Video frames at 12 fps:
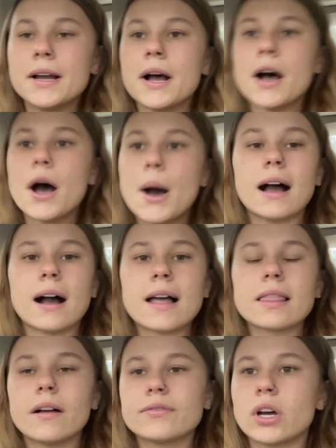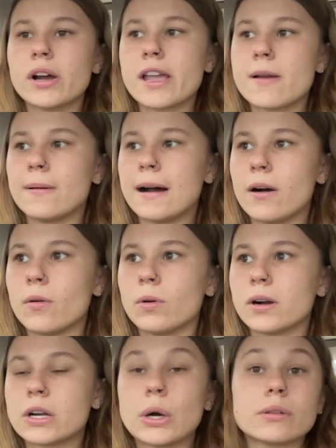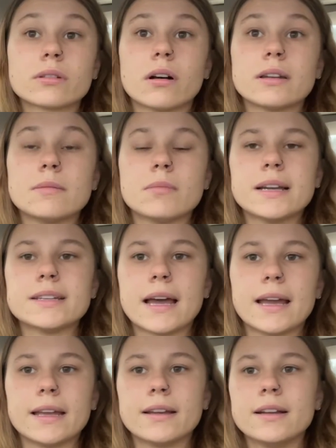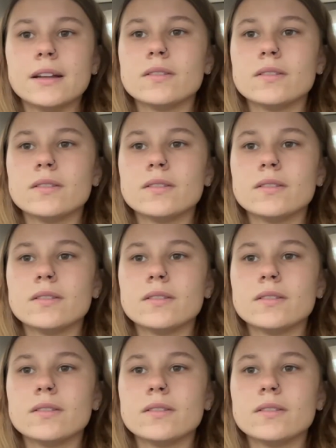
Yeah, I love talking about what goes on in my day.